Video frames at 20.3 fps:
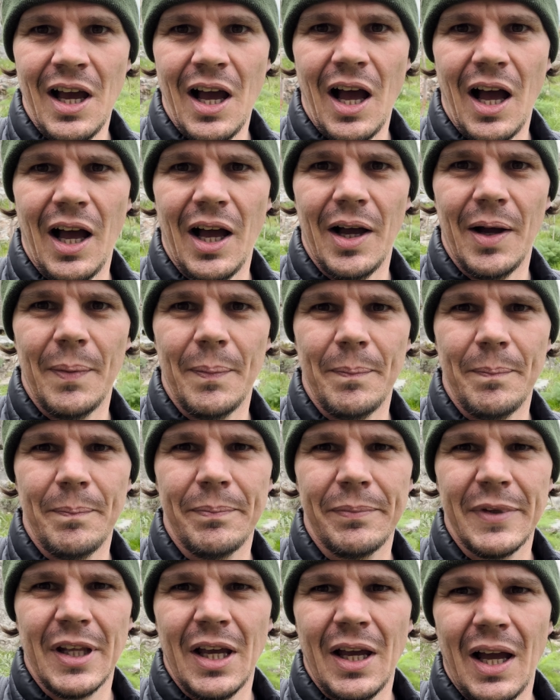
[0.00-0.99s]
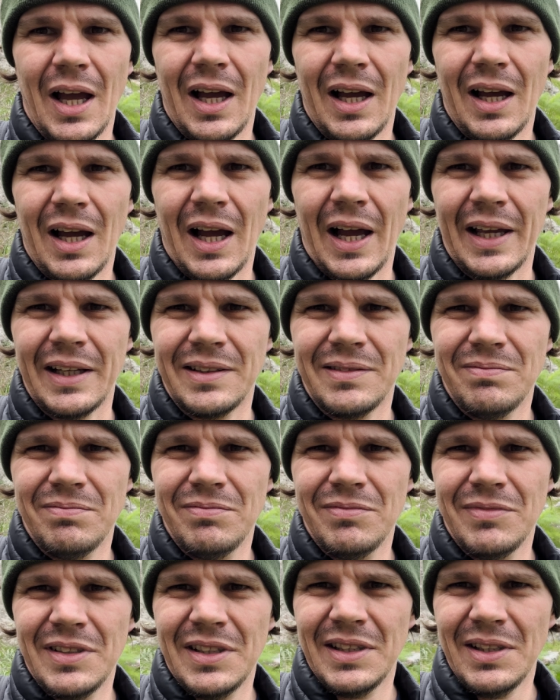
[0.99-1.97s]
I
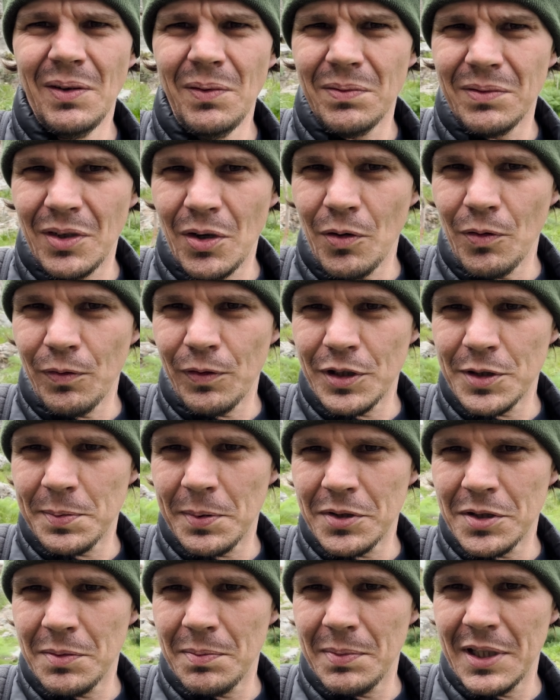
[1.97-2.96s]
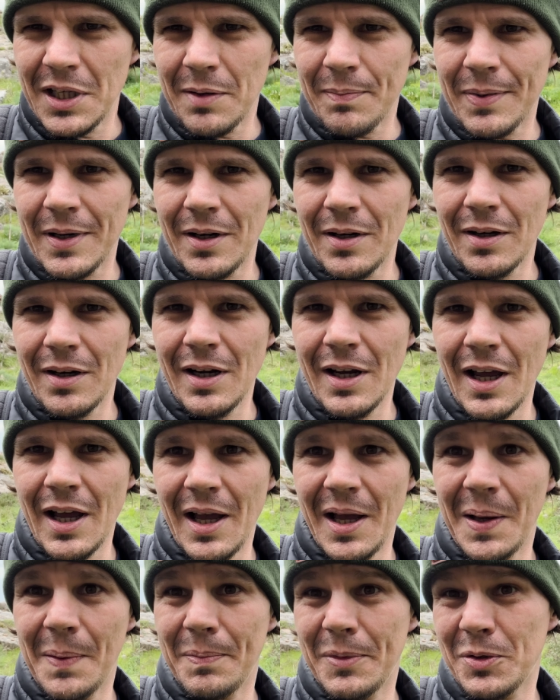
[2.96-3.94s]
don't know if we're supposed to be up here.
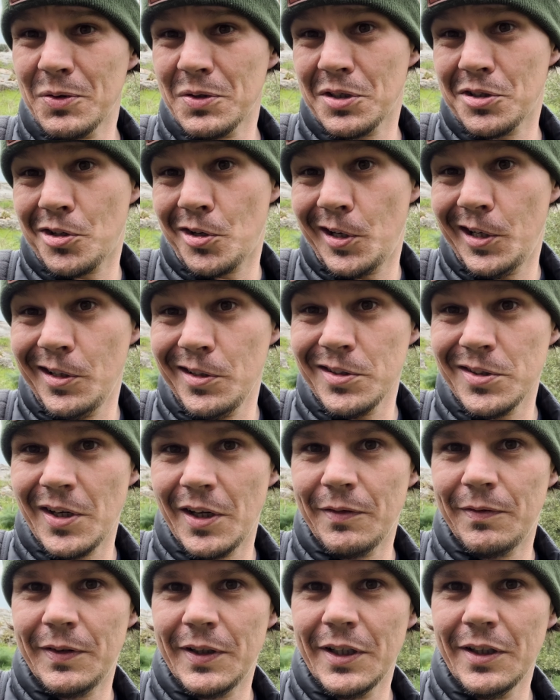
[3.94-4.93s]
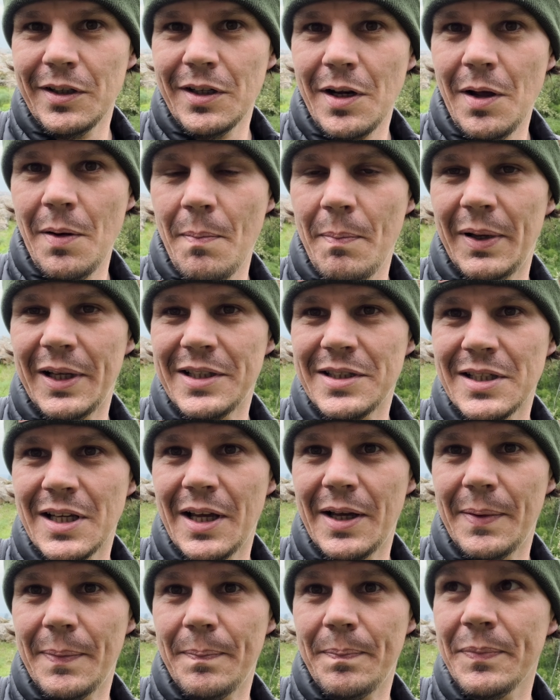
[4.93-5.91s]
There's a trail, so I figured, but
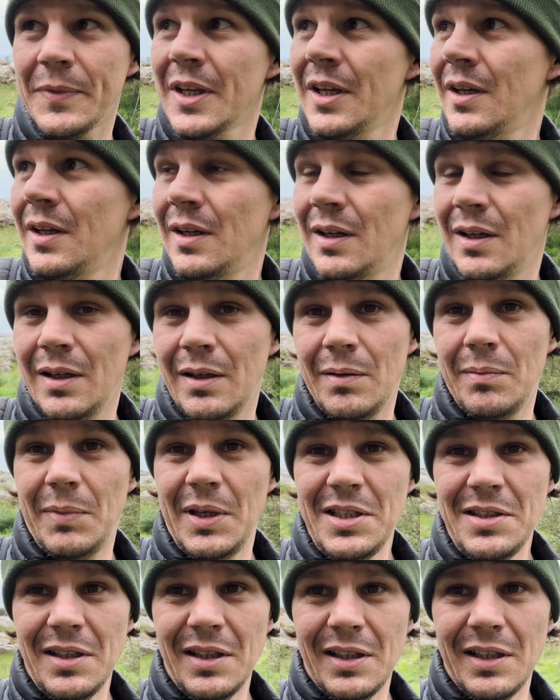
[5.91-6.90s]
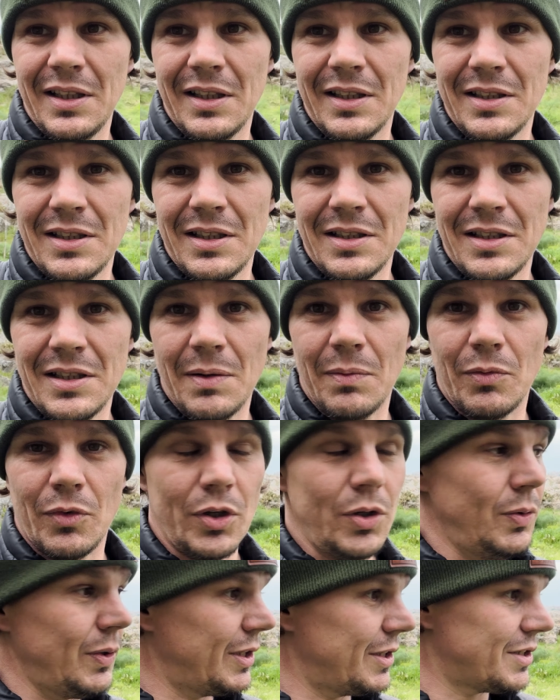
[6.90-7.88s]
basically this is some
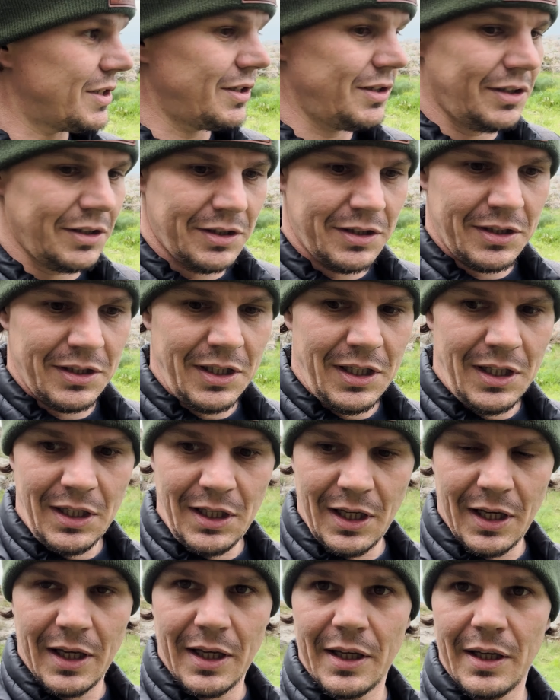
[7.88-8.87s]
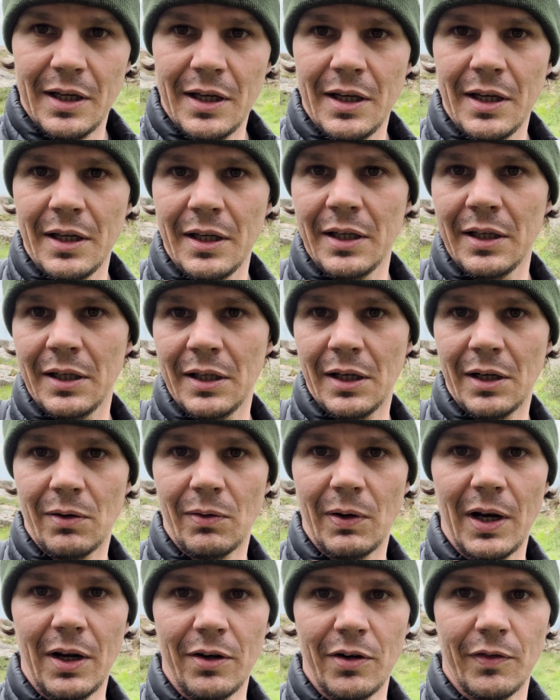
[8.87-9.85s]
ruins, and you can see
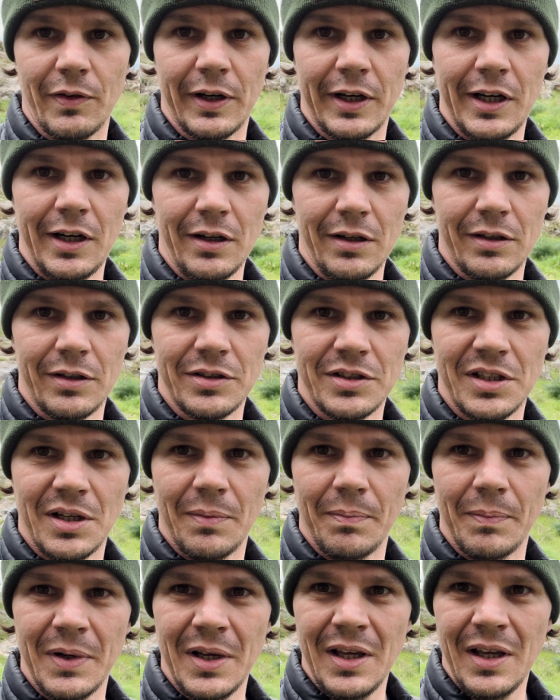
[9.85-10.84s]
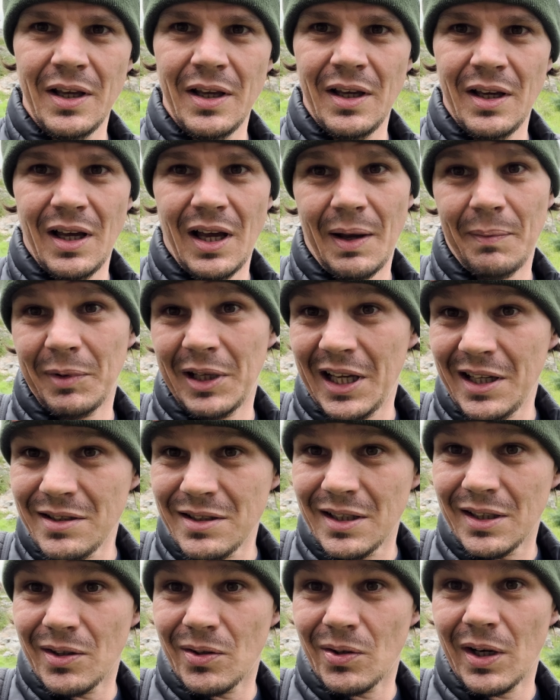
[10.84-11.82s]
around over here there's some, I'm
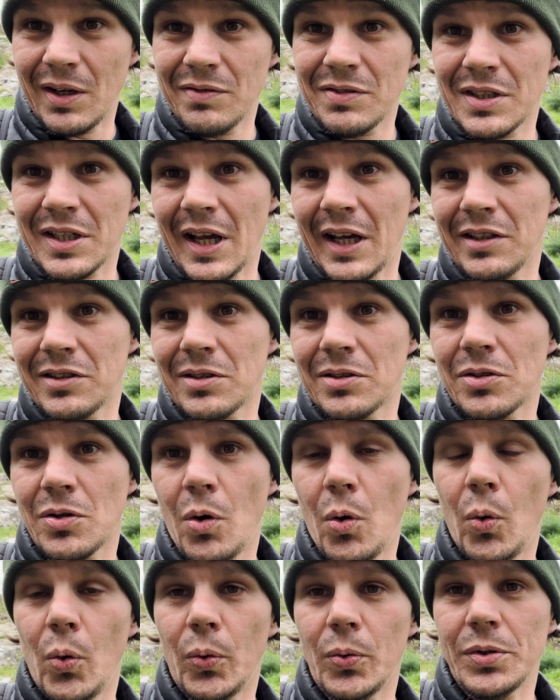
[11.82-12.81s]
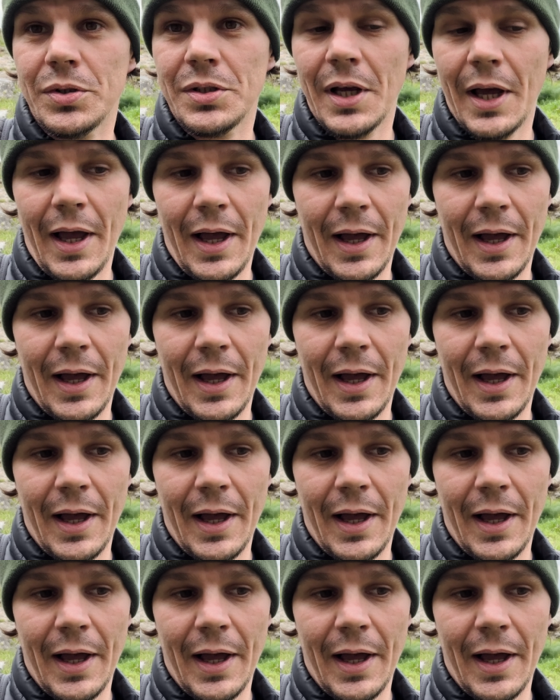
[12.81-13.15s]
guessing, grave sites. There's holes.